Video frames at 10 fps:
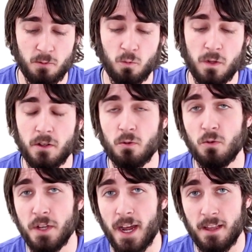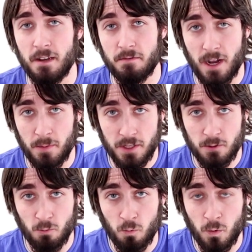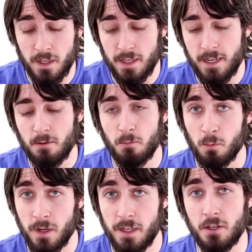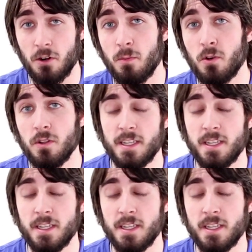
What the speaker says: really cool nylon fiber that's really, really durable.